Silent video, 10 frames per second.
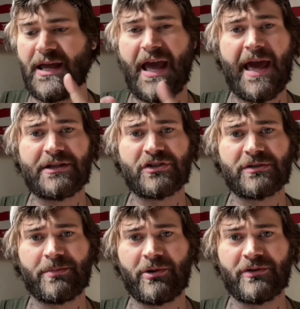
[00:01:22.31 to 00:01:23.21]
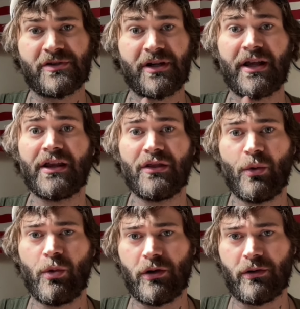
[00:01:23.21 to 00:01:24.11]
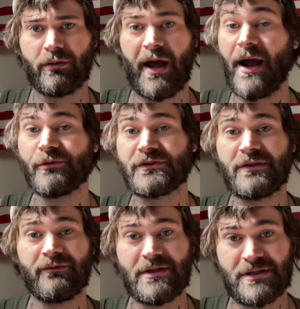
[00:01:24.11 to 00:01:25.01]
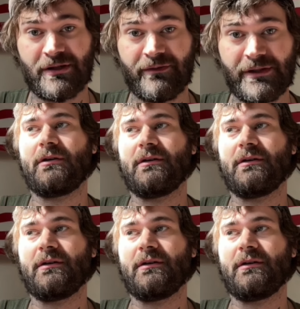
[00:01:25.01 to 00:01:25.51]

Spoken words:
anxious person in the world. I was convinced of it.